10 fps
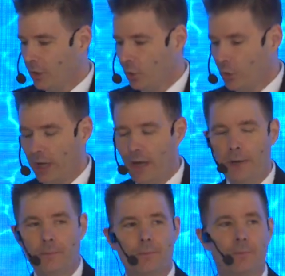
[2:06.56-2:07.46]

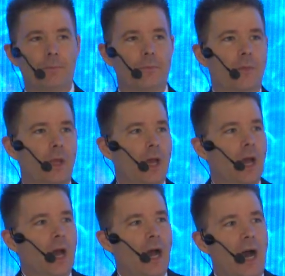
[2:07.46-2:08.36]
Okay?
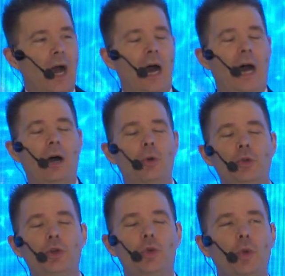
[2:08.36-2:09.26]
how
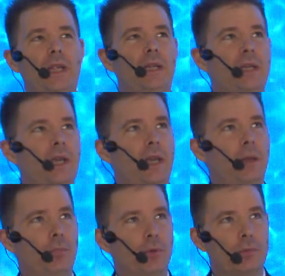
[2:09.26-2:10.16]
do we
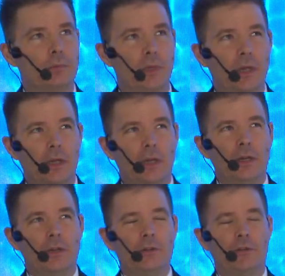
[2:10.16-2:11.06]
keep
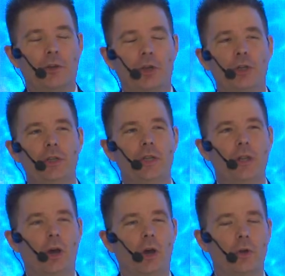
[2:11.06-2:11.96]
30
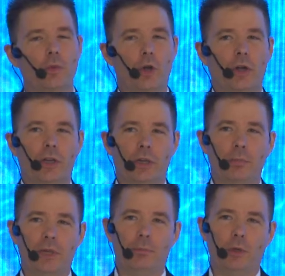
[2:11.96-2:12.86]
hardworking
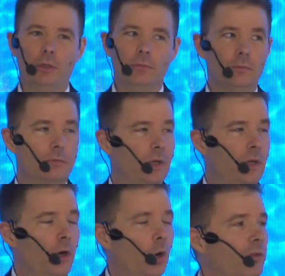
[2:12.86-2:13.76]
people,
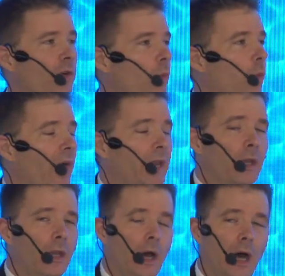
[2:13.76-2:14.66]
over
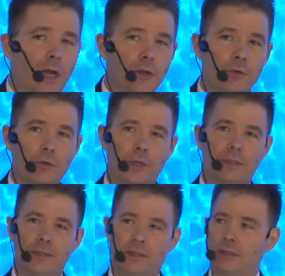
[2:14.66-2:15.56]

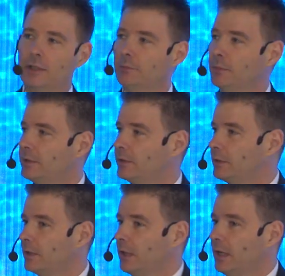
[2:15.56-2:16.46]
100 systems,
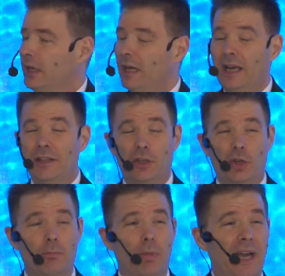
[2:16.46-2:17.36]
and the
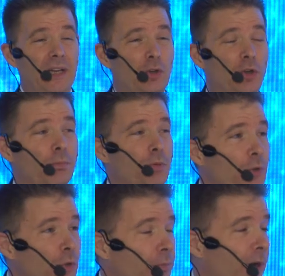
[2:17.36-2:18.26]
combined
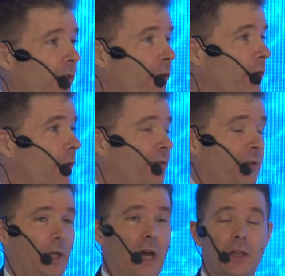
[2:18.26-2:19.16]
computer power of
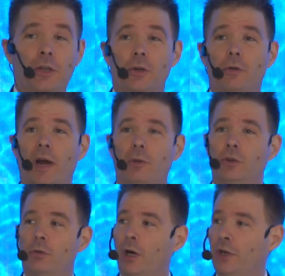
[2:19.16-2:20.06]
an
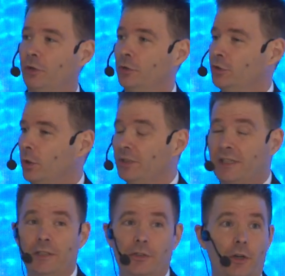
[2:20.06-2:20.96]
underground command and control
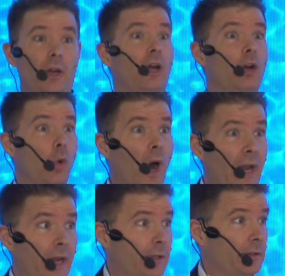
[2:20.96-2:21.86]
center
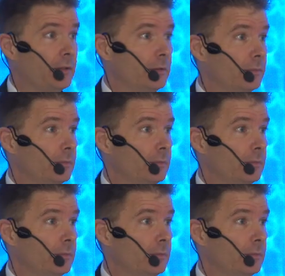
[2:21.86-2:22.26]
quiet?